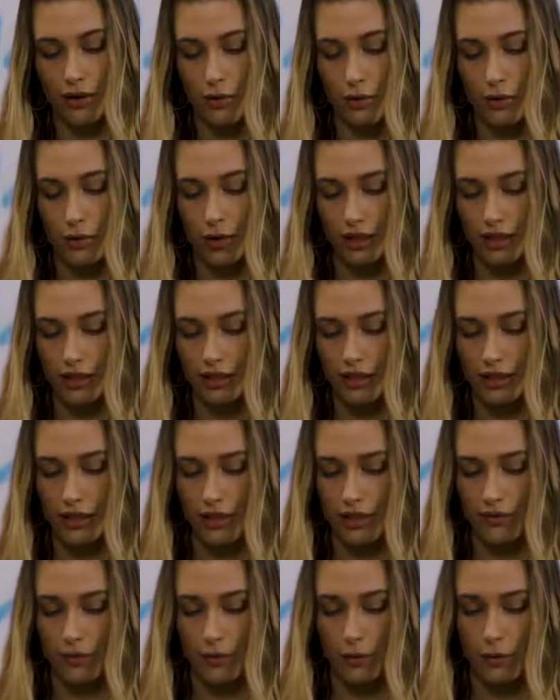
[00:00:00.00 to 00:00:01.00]
A one
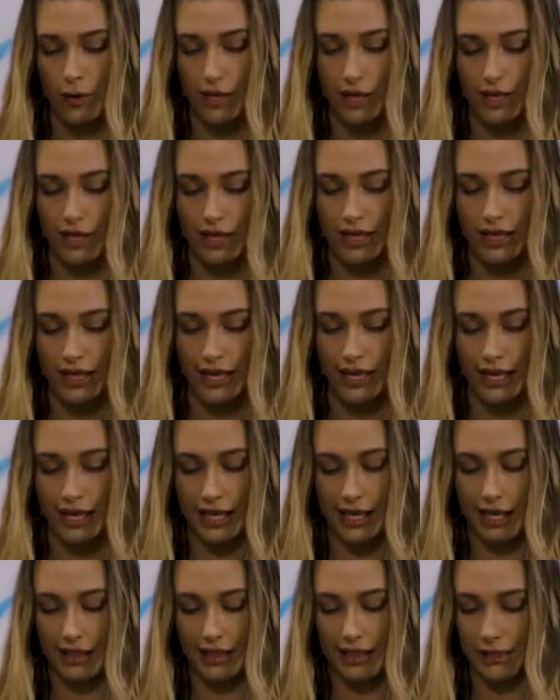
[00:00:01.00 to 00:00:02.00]
of one
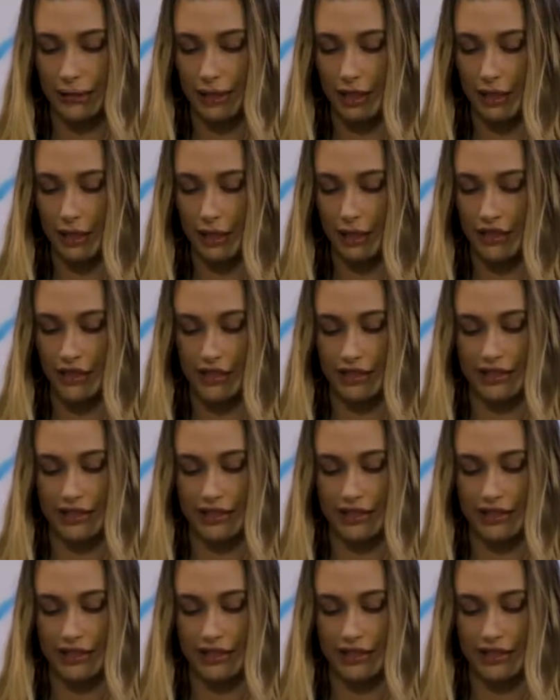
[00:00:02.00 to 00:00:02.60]
Hailey Bieber